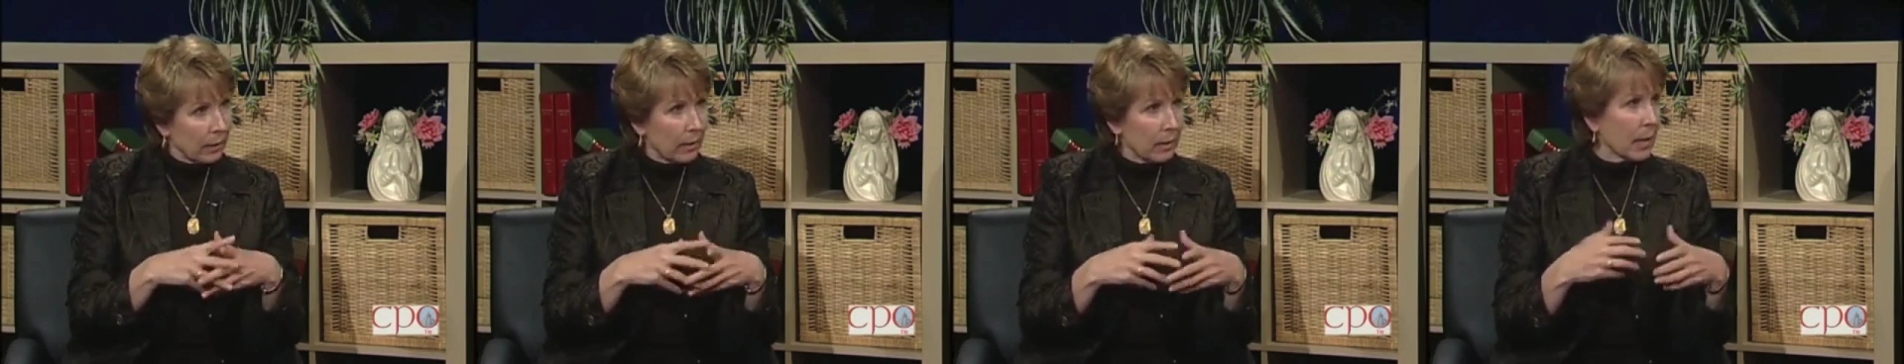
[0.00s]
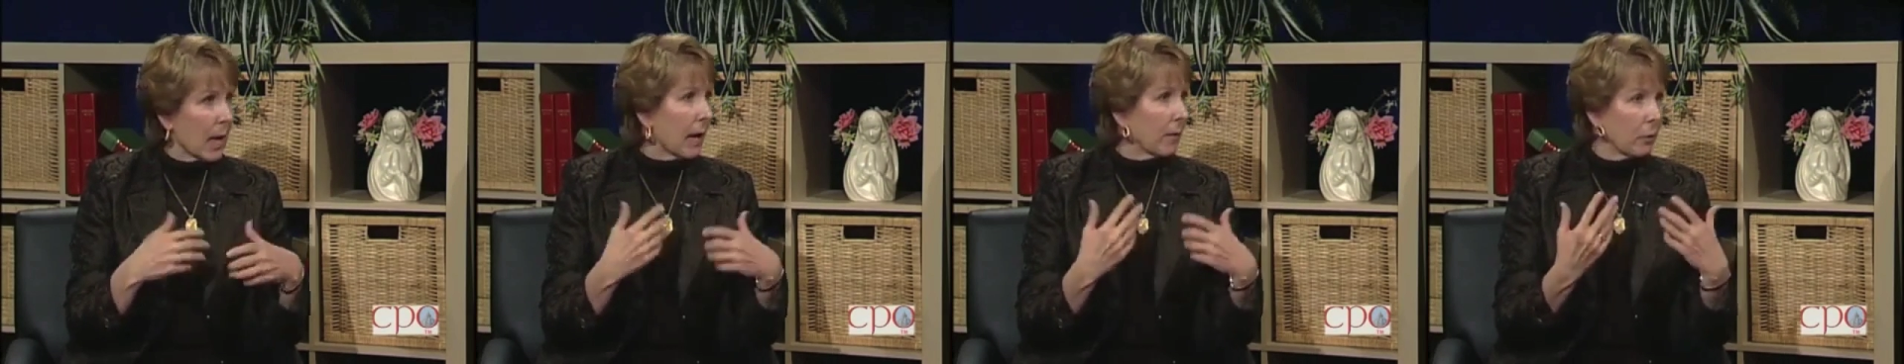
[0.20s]

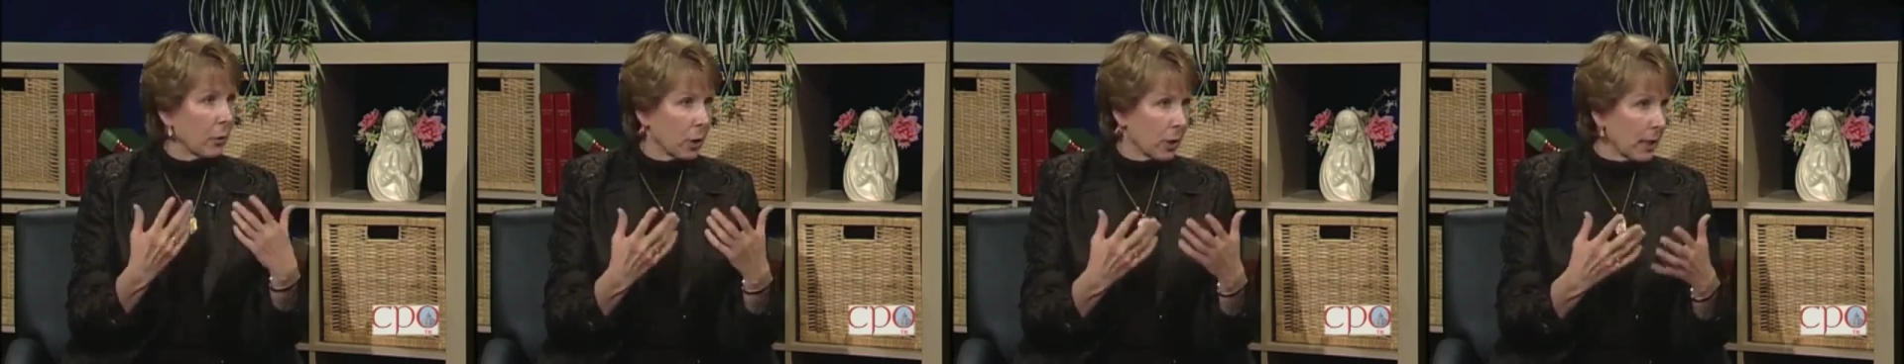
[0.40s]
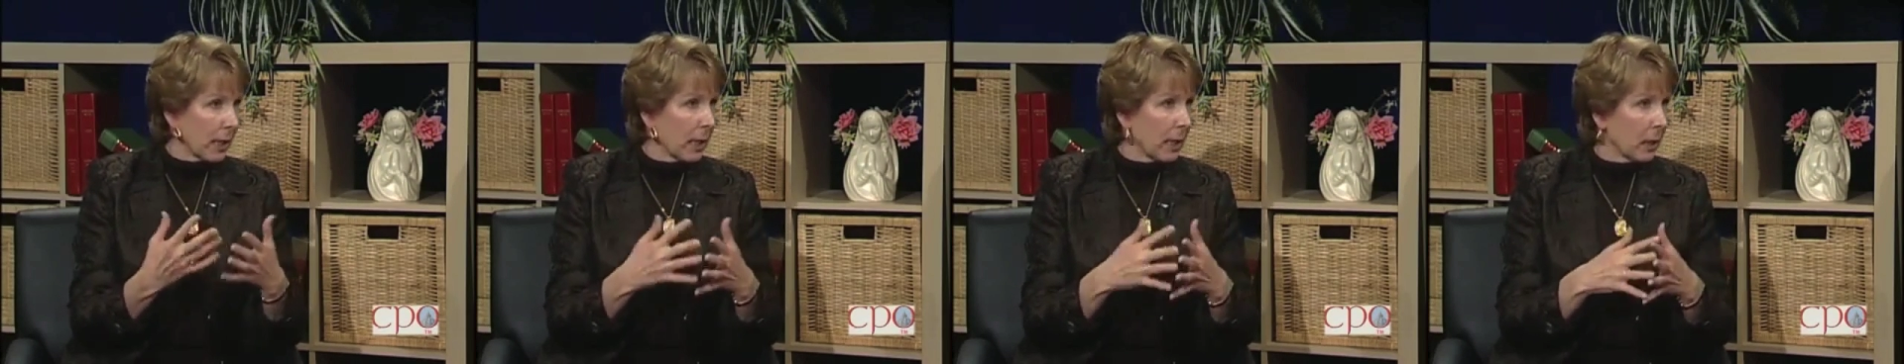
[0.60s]

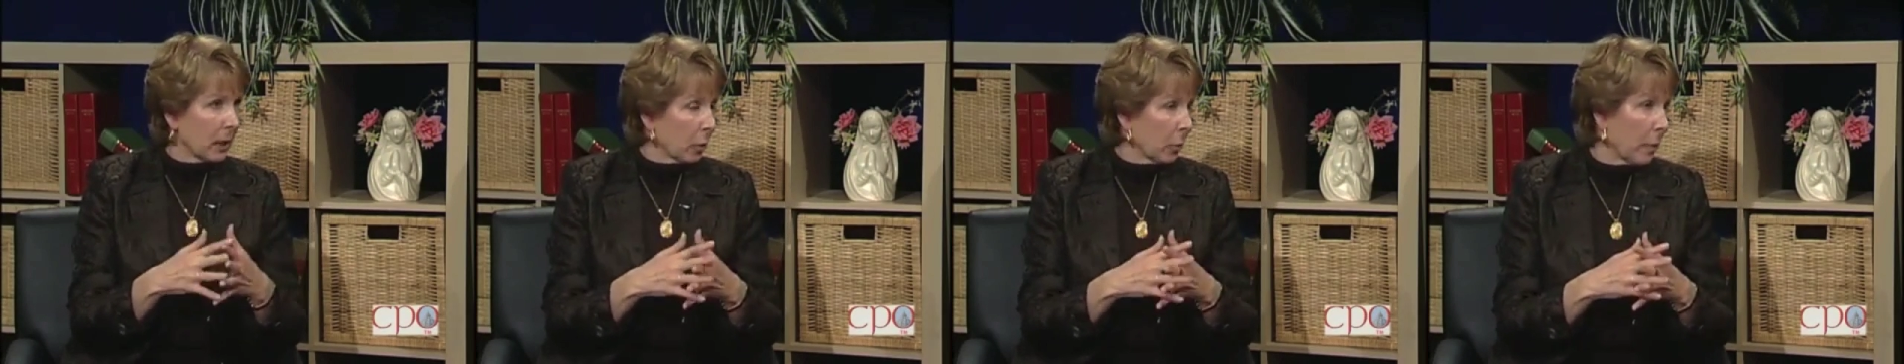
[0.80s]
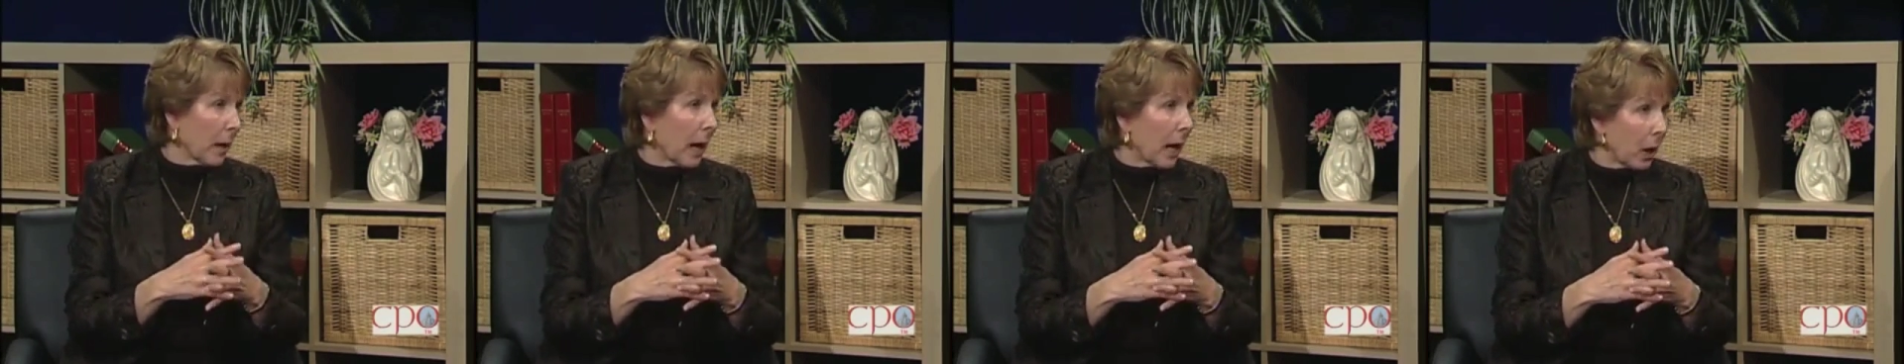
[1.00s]
sovereignty
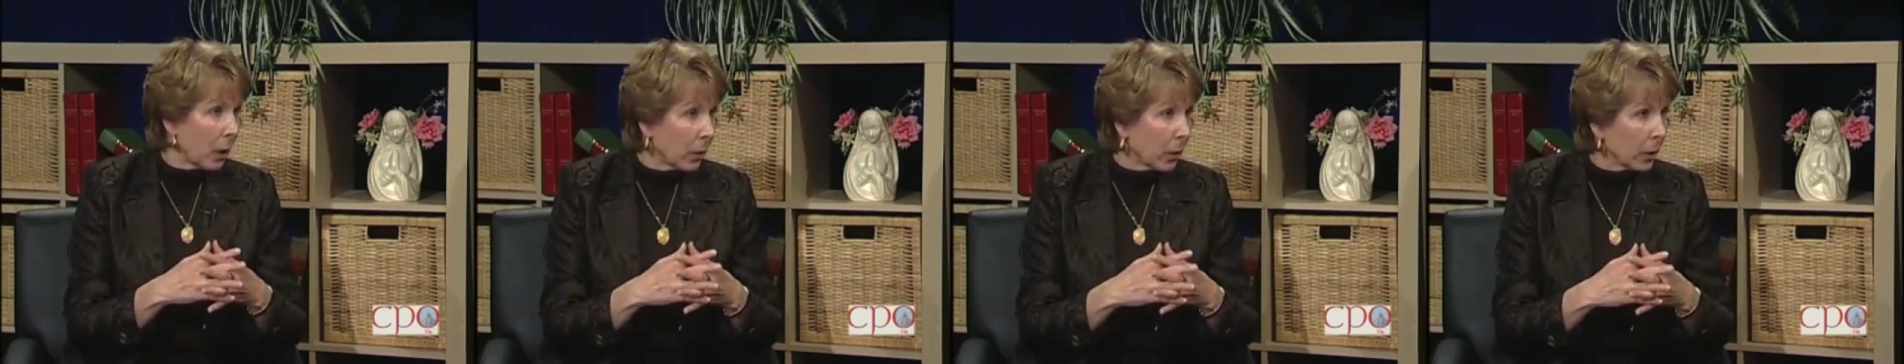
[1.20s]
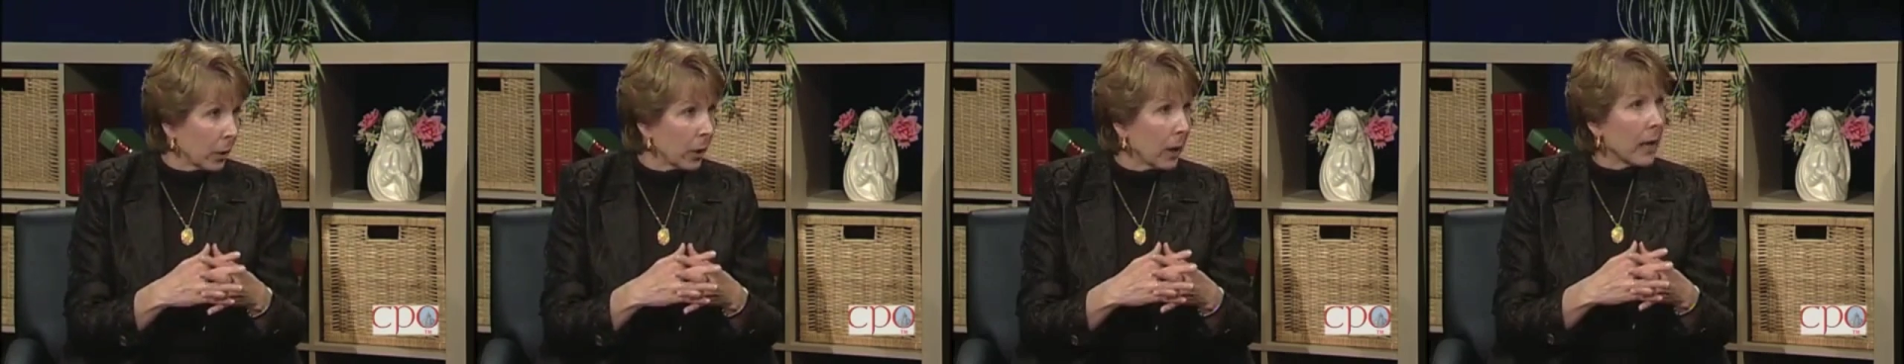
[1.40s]
or
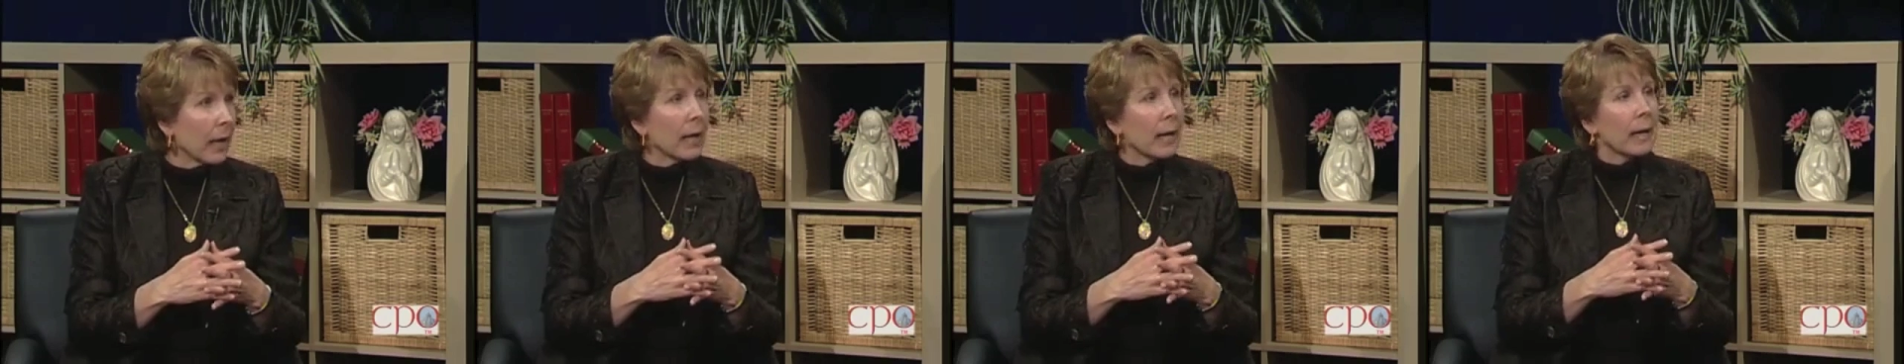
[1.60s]
power.